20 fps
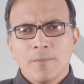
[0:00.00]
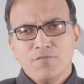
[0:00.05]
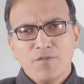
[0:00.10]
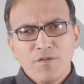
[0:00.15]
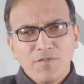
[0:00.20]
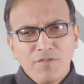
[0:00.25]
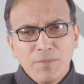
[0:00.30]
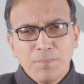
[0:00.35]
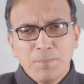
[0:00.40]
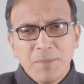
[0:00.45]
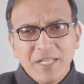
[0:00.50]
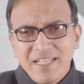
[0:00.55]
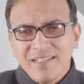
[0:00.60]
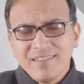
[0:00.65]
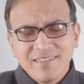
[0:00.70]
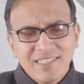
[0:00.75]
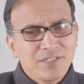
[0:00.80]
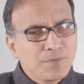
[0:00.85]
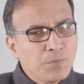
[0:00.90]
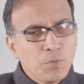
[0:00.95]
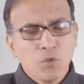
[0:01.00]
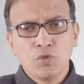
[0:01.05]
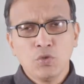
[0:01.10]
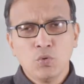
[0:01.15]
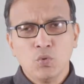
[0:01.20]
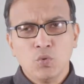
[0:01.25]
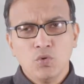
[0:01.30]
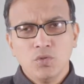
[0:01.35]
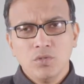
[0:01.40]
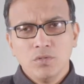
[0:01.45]
we will begin this
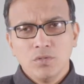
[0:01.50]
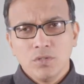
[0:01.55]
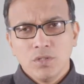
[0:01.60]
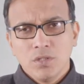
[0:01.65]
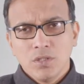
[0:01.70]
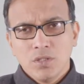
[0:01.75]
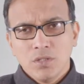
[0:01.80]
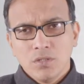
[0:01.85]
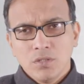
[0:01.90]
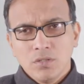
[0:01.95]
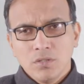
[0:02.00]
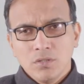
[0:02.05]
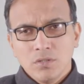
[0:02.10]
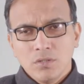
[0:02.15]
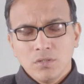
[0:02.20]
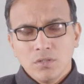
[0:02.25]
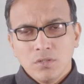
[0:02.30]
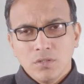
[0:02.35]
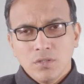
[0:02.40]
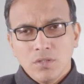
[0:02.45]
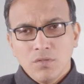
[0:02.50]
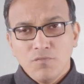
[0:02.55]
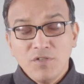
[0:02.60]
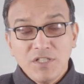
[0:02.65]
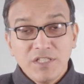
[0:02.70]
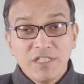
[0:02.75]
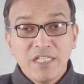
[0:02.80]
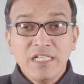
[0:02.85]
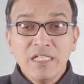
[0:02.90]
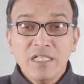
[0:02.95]
module
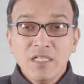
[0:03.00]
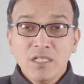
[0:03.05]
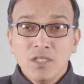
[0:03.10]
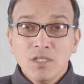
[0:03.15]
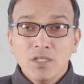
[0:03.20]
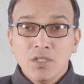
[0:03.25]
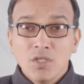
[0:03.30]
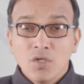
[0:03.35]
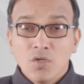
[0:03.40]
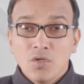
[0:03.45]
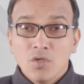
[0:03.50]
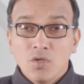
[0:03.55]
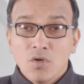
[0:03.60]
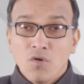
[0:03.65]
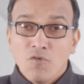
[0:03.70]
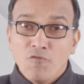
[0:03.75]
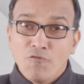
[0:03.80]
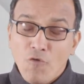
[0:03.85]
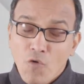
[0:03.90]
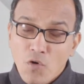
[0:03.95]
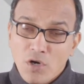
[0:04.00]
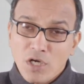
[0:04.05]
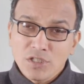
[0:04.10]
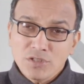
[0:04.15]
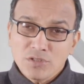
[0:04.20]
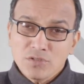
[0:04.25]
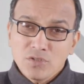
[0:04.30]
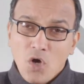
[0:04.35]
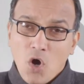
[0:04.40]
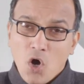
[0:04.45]
with the
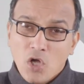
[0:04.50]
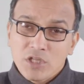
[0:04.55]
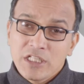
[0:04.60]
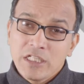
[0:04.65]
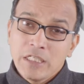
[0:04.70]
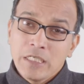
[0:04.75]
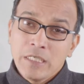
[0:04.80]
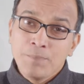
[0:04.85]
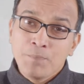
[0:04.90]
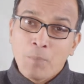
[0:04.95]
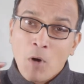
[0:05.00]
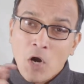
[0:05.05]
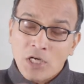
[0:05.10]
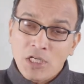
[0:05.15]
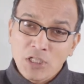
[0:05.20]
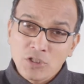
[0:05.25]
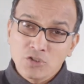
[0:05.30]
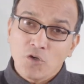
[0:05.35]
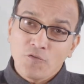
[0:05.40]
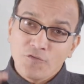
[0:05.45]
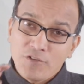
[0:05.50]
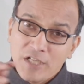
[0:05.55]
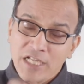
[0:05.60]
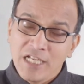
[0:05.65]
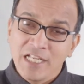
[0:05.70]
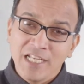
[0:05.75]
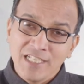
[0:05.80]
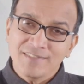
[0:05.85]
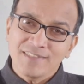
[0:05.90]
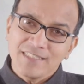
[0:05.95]
focus on the importance of
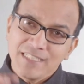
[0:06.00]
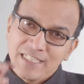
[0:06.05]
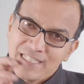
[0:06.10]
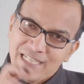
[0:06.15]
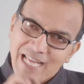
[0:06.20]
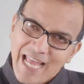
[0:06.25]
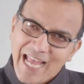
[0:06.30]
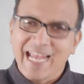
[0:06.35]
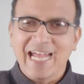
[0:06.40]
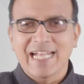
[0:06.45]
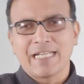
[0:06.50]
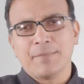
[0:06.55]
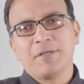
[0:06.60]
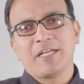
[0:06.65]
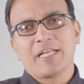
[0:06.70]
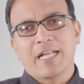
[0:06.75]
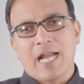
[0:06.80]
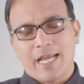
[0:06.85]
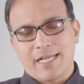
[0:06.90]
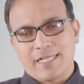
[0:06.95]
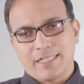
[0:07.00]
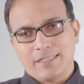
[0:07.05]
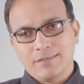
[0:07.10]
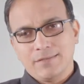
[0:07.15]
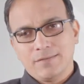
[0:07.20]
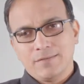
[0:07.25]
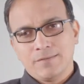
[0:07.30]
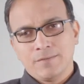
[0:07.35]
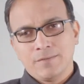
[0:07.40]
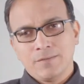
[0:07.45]
English in academic writing.
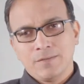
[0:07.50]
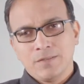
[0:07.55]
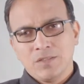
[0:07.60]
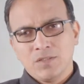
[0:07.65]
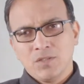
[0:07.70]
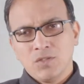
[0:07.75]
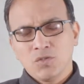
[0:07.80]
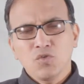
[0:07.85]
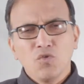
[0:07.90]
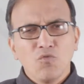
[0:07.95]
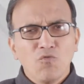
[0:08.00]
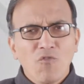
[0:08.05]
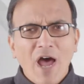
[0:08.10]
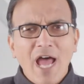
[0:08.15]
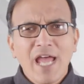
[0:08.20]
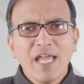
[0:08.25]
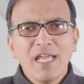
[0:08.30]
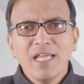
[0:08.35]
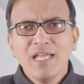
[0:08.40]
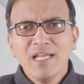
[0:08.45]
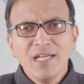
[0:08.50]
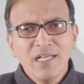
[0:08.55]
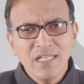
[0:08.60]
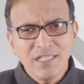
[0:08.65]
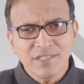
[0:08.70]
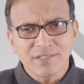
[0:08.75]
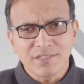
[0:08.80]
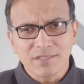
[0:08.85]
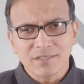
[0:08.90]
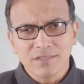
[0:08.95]
So why
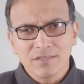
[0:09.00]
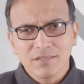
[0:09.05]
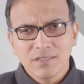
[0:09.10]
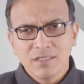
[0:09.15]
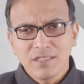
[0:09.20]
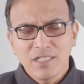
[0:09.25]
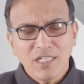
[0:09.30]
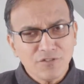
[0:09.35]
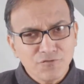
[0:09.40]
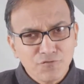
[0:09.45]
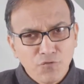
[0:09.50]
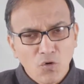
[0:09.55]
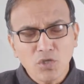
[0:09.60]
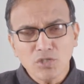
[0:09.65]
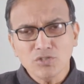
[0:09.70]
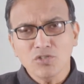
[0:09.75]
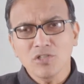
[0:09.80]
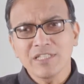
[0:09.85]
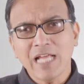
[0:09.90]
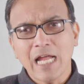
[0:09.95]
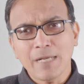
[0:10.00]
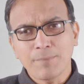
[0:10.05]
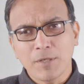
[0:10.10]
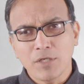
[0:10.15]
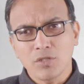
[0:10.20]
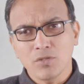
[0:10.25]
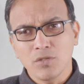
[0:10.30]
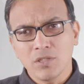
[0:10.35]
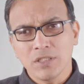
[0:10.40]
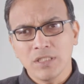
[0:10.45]
English? Let's focus on that
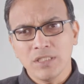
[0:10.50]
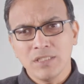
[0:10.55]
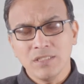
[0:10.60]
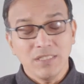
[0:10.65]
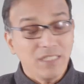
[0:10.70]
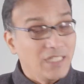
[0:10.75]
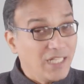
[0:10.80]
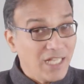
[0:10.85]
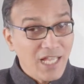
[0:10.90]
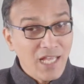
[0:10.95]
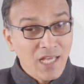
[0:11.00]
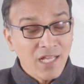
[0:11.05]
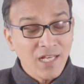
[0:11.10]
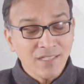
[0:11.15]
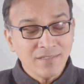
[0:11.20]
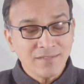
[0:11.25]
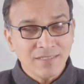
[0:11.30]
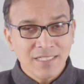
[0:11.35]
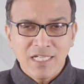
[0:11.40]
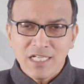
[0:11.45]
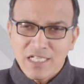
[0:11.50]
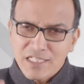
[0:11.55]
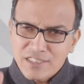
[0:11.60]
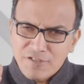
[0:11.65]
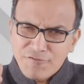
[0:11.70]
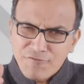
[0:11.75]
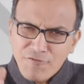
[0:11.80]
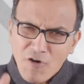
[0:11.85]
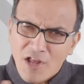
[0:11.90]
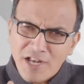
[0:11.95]
particular thing. English is
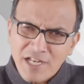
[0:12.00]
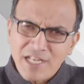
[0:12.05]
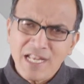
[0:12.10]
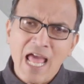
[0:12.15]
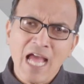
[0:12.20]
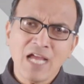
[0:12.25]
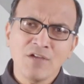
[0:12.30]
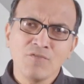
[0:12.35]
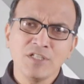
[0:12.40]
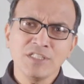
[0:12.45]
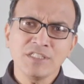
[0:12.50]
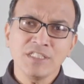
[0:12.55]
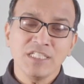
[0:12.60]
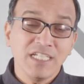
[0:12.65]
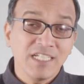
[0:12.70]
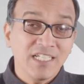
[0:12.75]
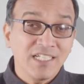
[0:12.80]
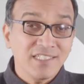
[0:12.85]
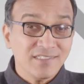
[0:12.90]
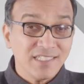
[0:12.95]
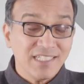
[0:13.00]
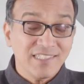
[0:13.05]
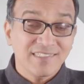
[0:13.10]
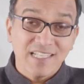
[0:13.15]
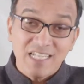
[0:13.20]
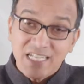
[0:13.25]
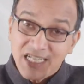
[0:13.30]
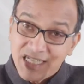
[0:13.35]
a foreign language. English is an